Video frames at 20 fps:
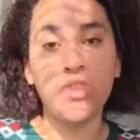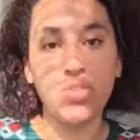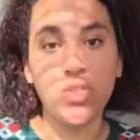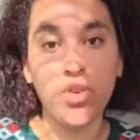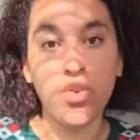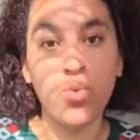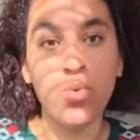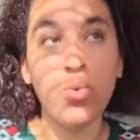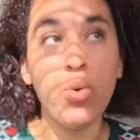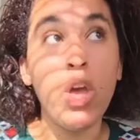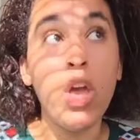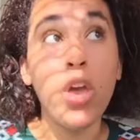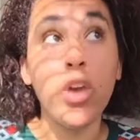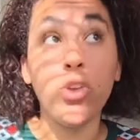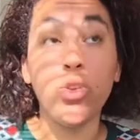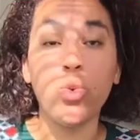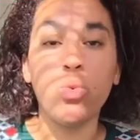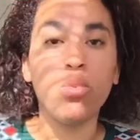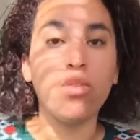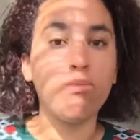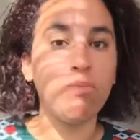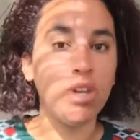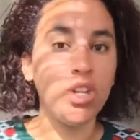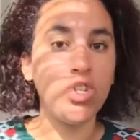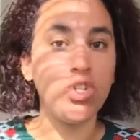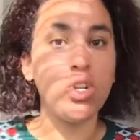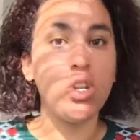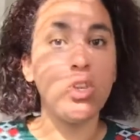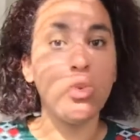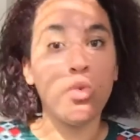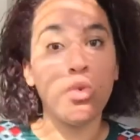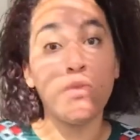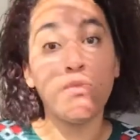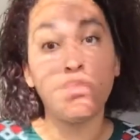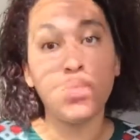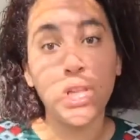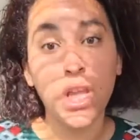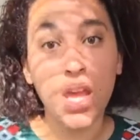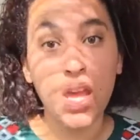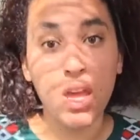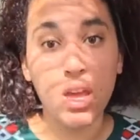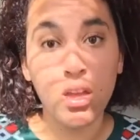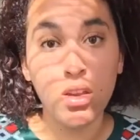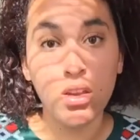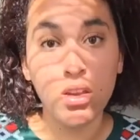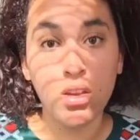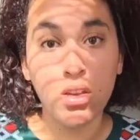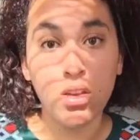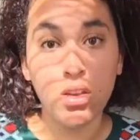to your mission, your plan.